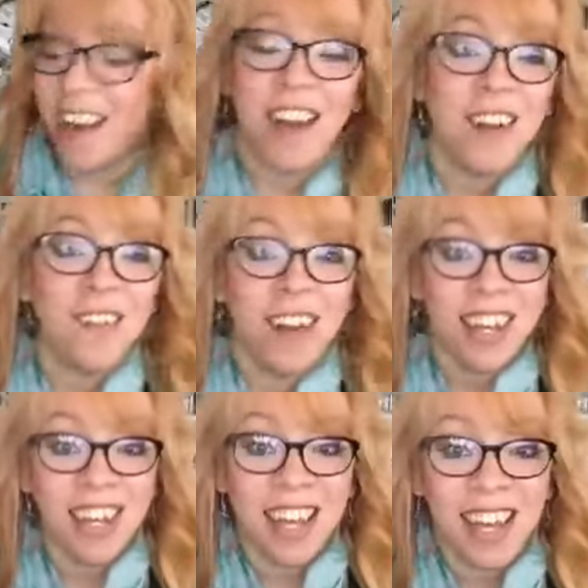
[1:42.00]
All
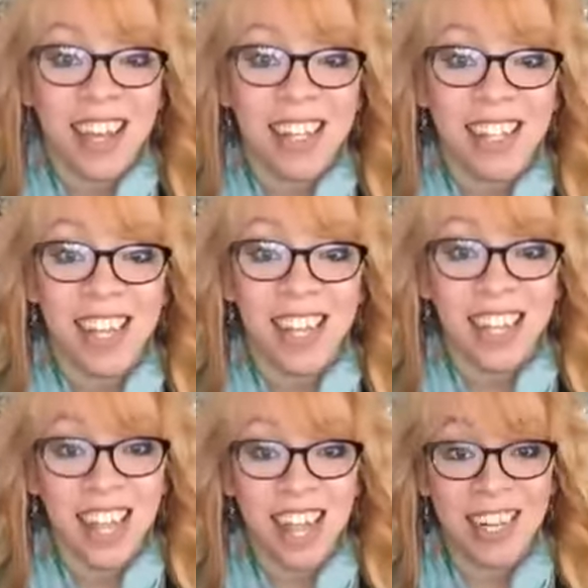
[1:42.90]
righty, guys.
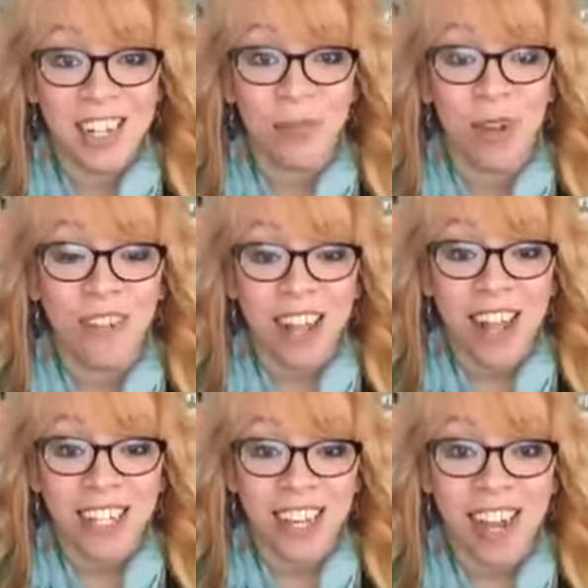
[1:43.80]
Again, it's 12
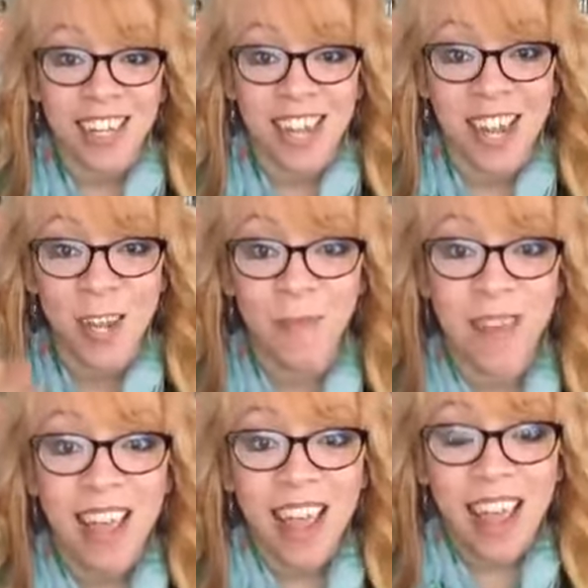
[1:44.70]
o'clock chalk
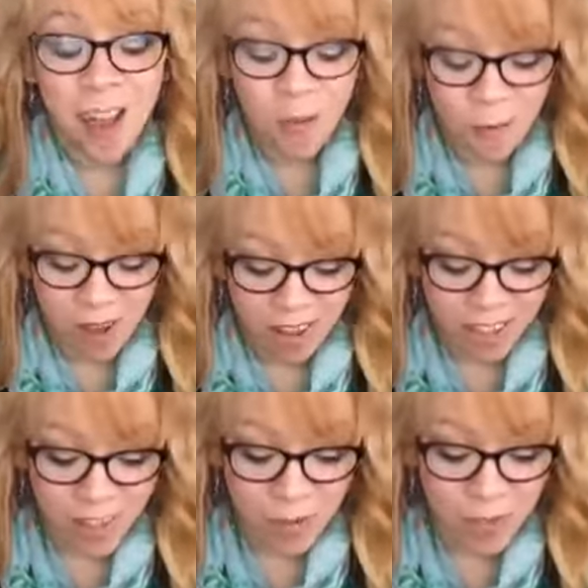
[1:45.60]
time.
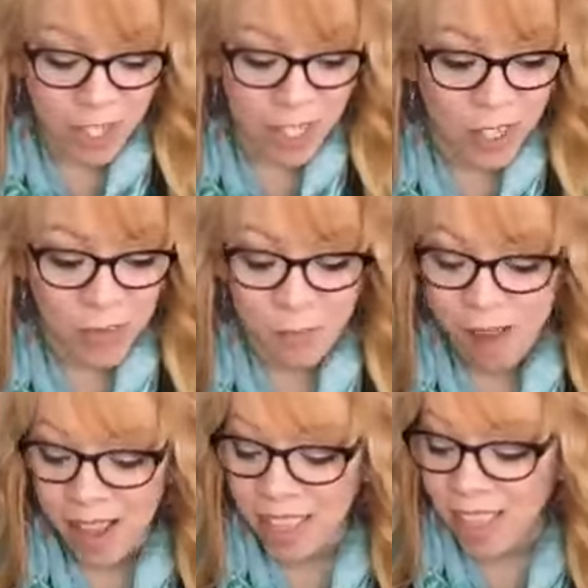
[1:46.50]
Welcome to
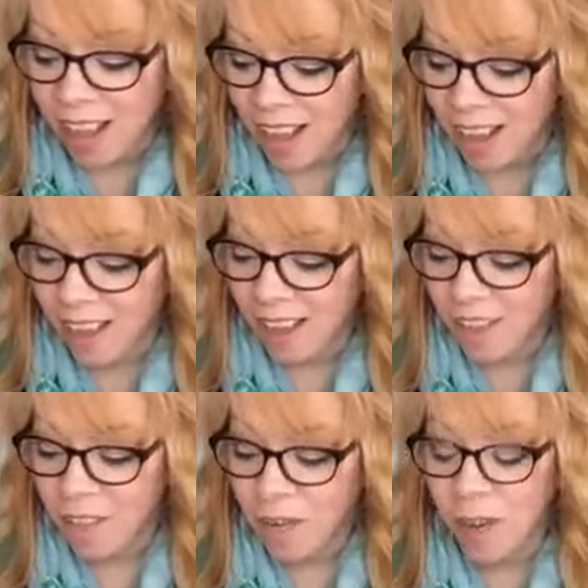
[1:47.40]
my
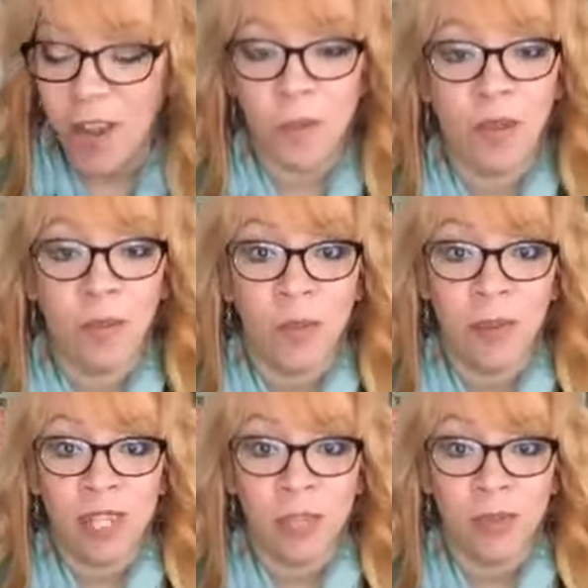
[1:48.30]
live. We will
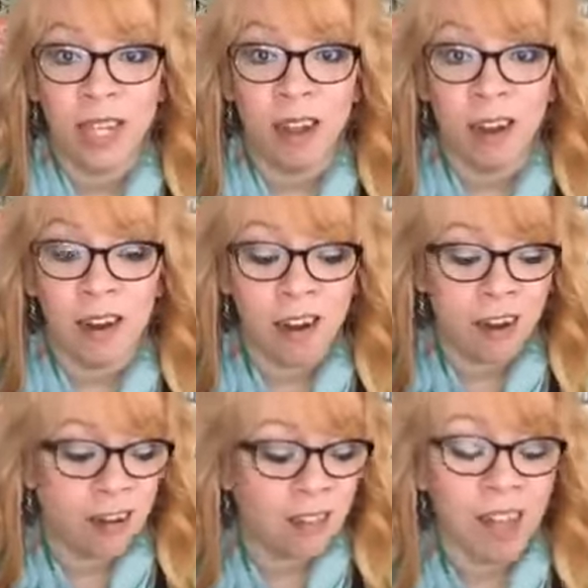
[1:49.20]
be doing
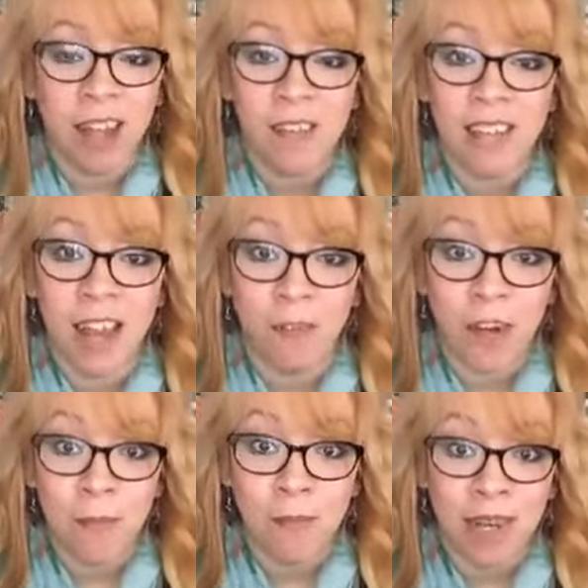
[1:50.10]
our lives
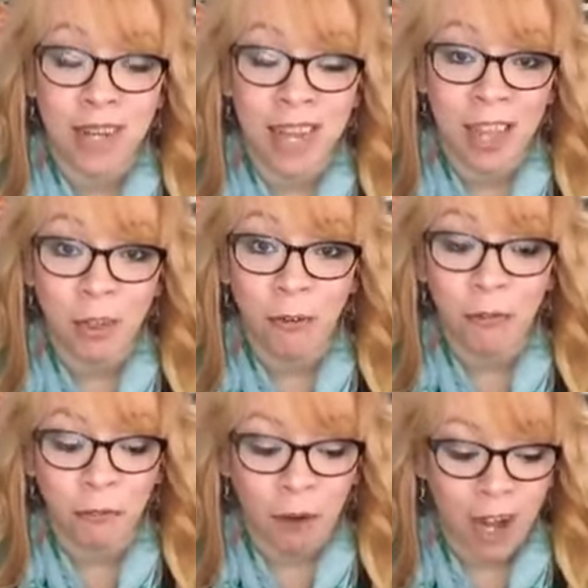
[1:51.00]
every Monday through
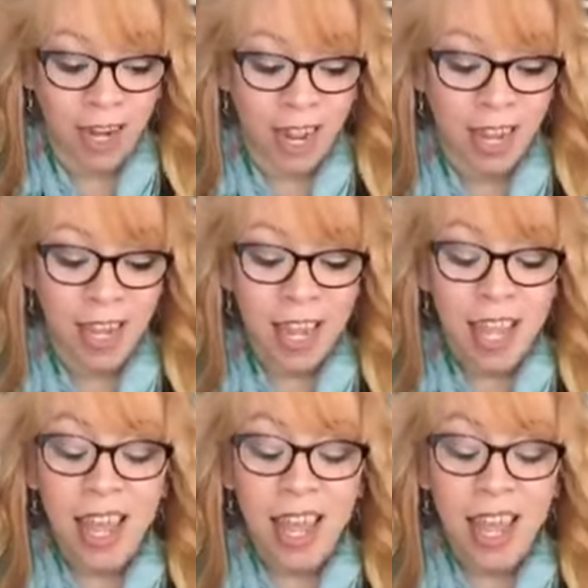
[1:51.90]
Friday.